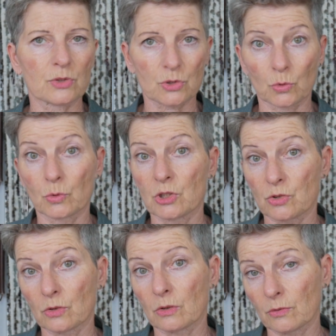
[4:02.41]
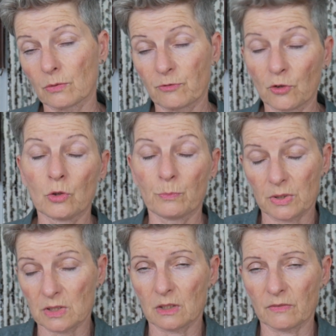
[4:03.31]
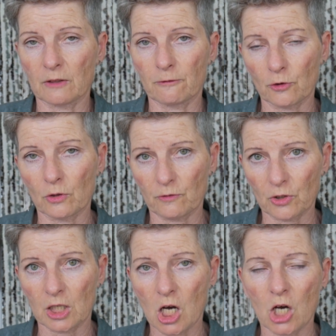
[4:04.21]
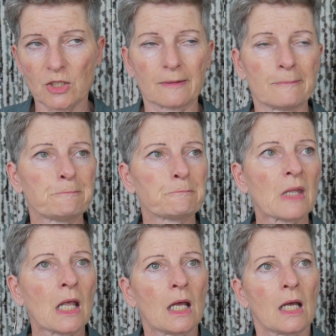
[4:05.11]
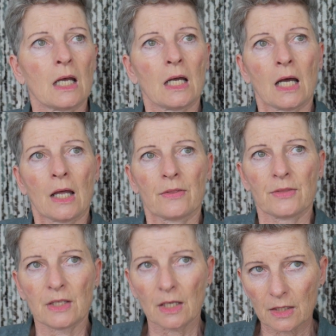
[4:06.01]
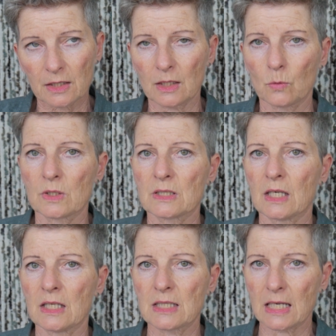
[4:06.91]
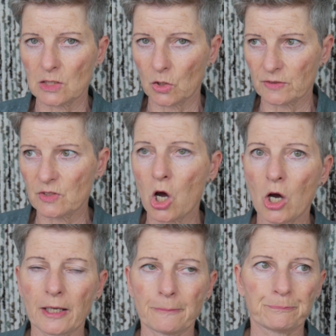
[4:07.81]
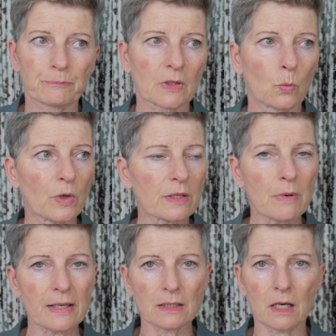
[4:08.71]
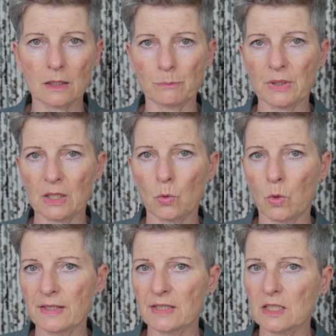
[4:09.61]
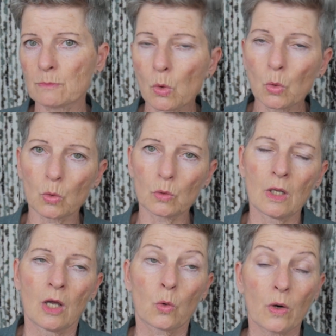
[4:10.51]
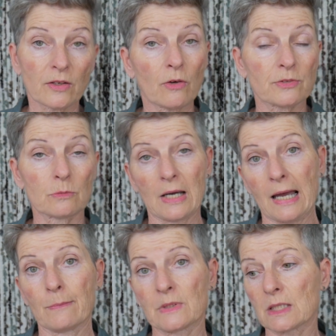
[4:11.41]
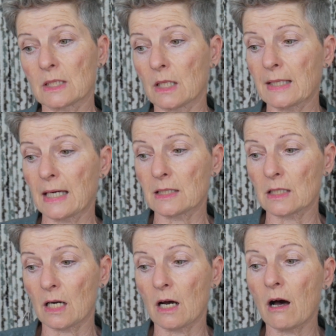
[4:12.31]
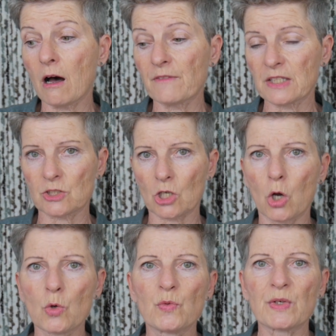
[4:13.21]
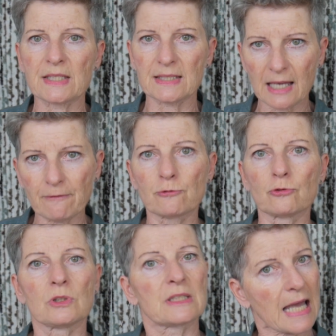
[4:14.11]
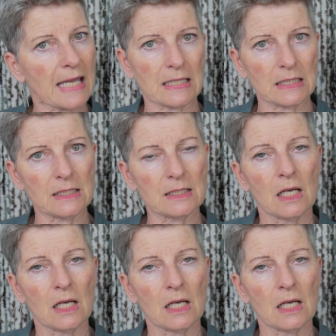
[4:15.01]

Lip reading: storage, food preserving for the garden. The other thing was it takes a lot of time. With my garden being quite small, quite often what happens is I'll get harvest over several days